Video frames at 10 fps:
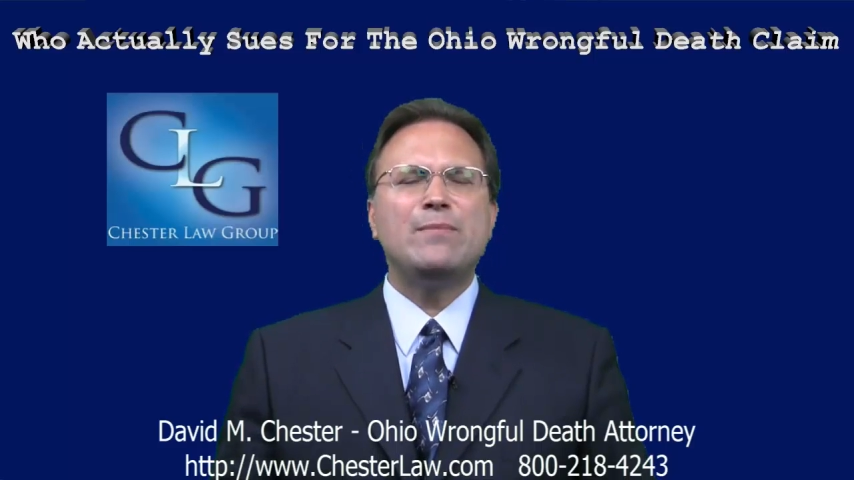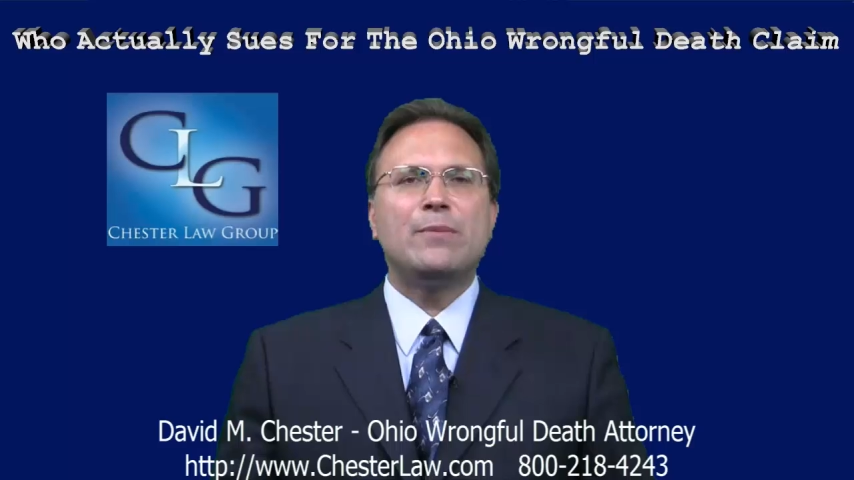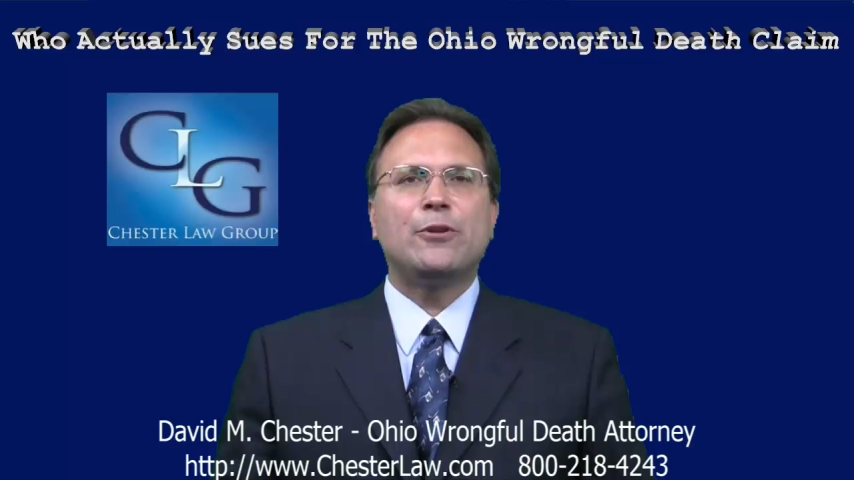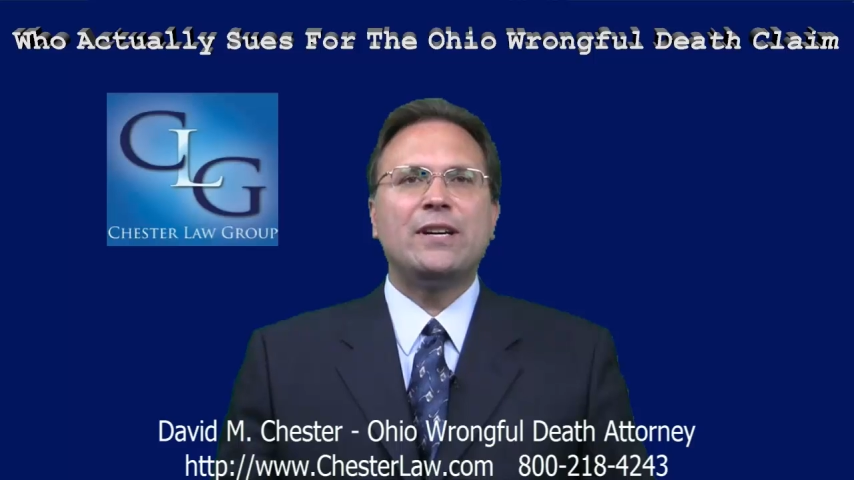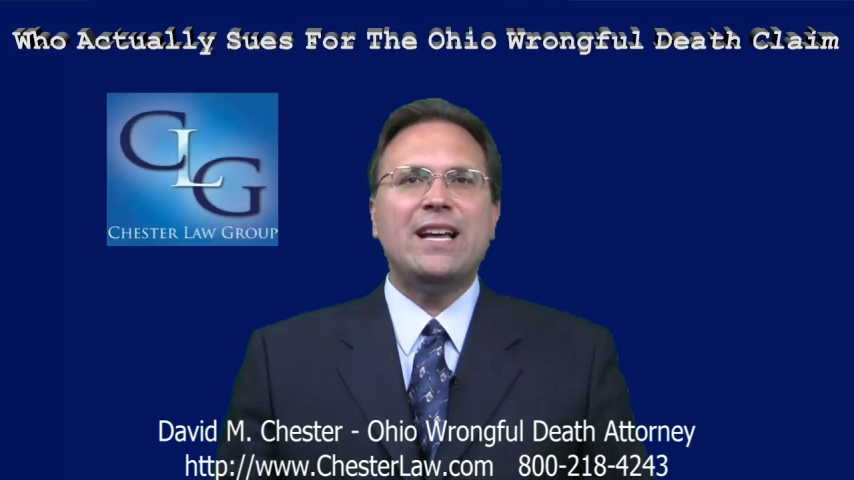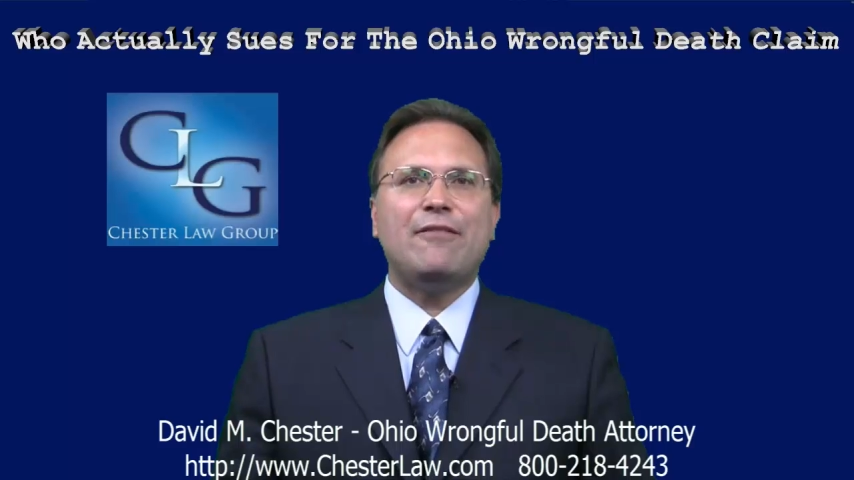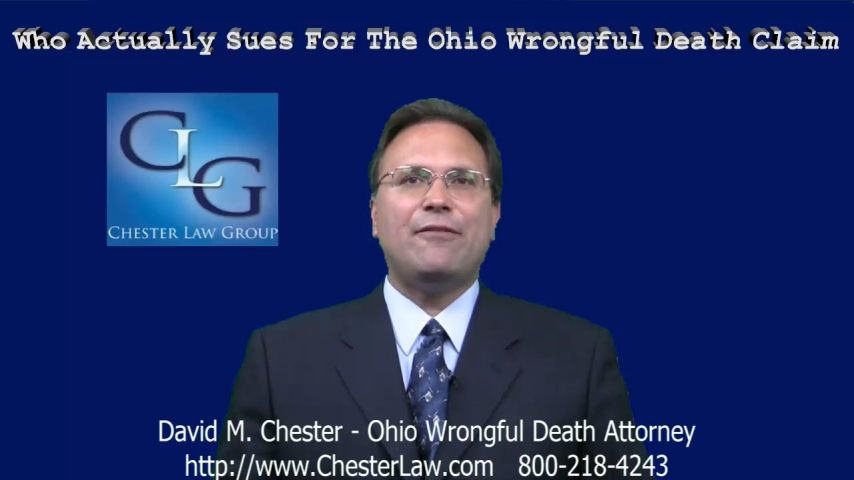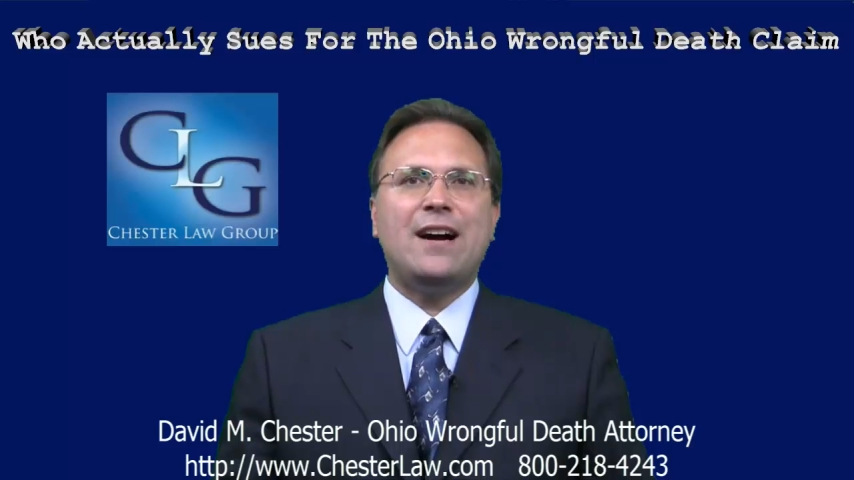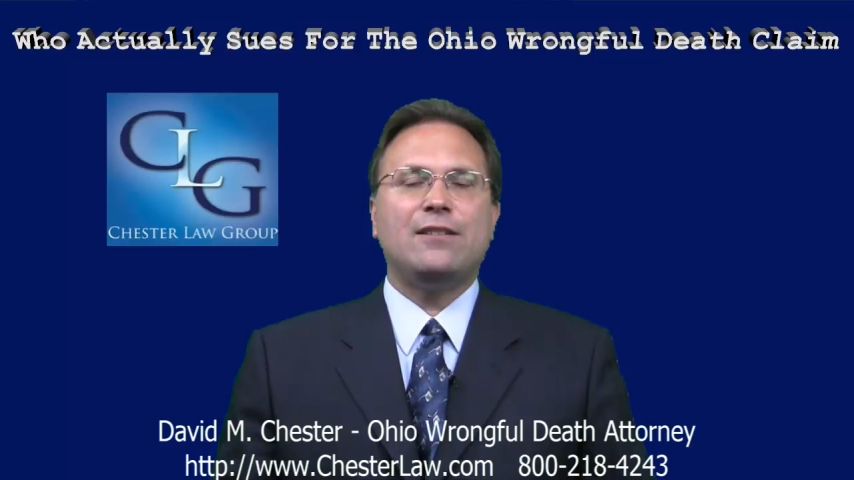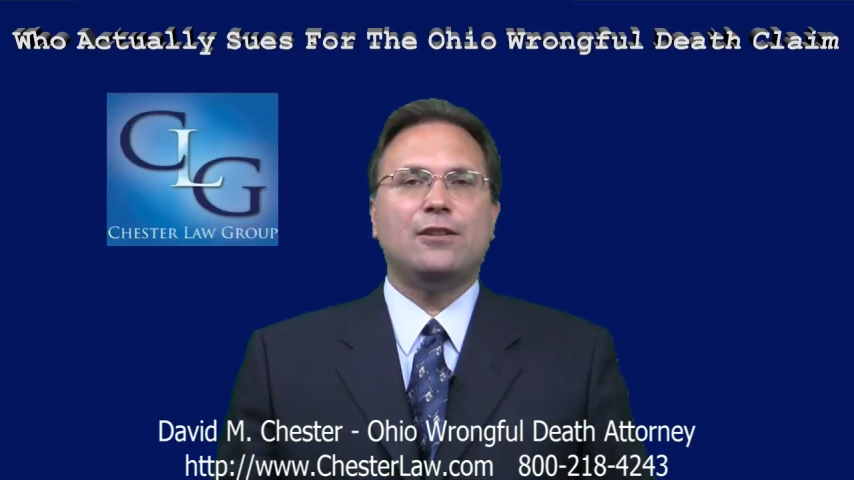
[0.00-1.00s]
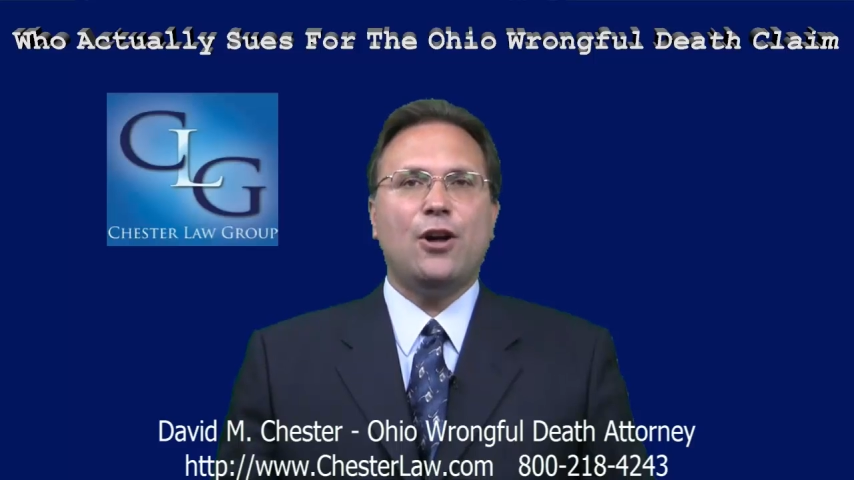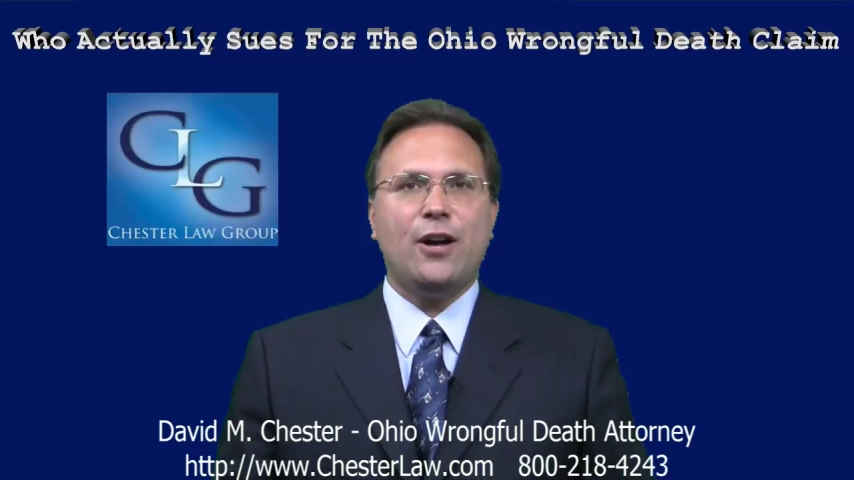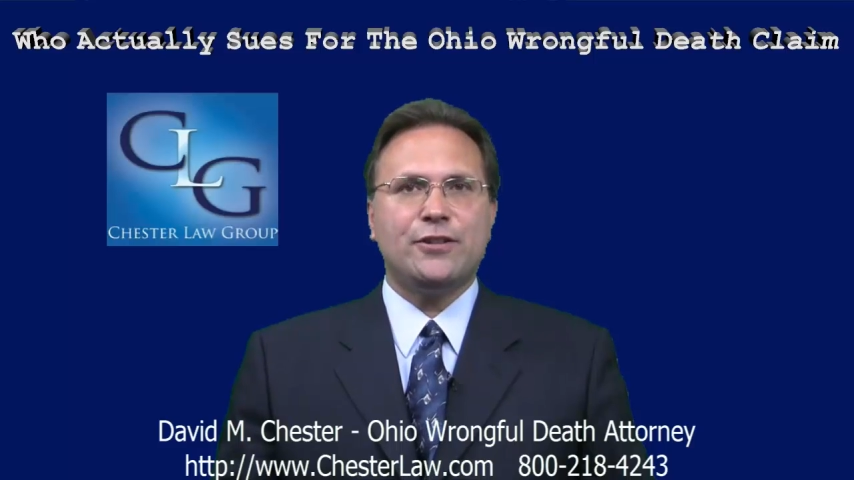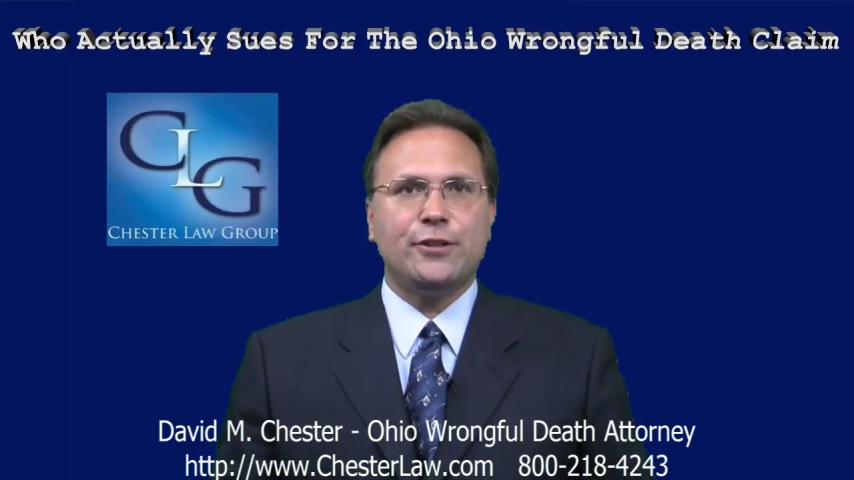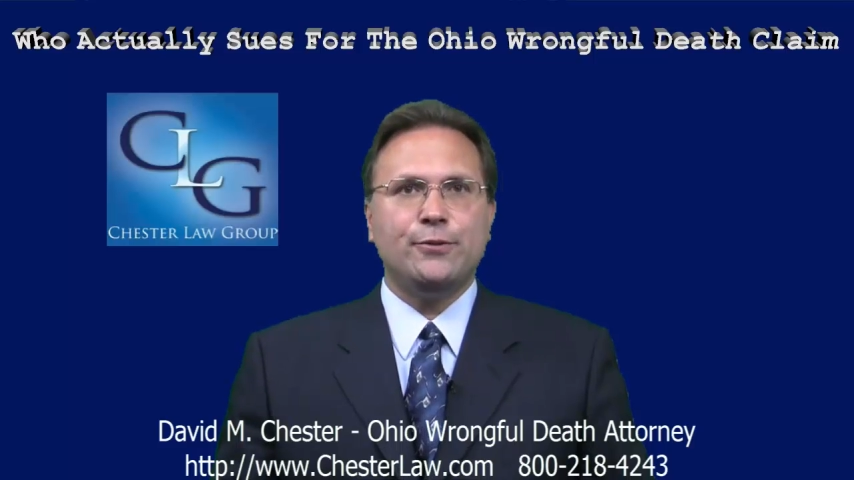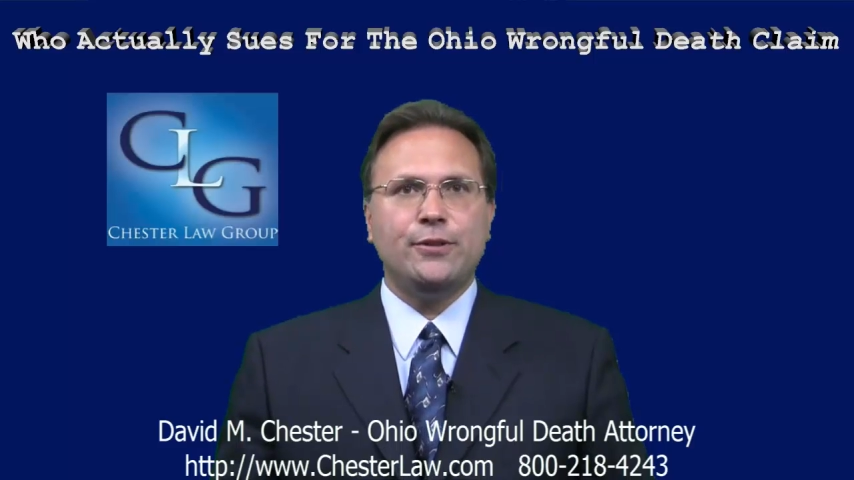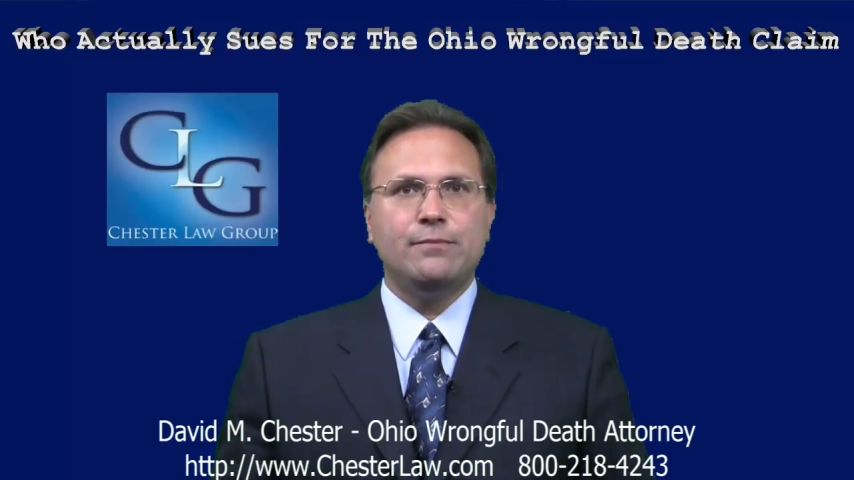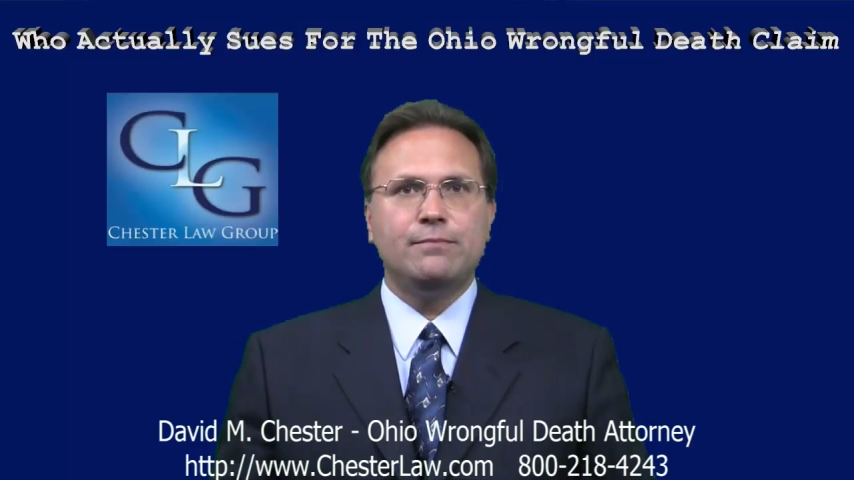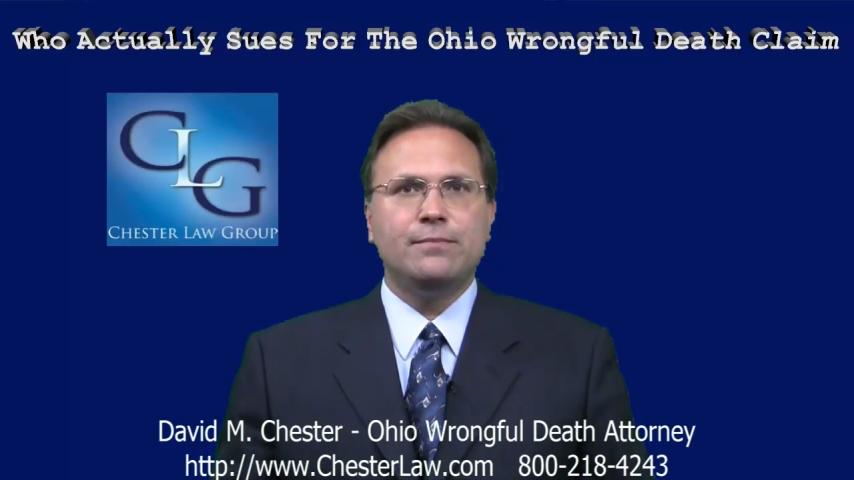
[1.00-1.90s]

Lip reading: member cannot file a lawsuit,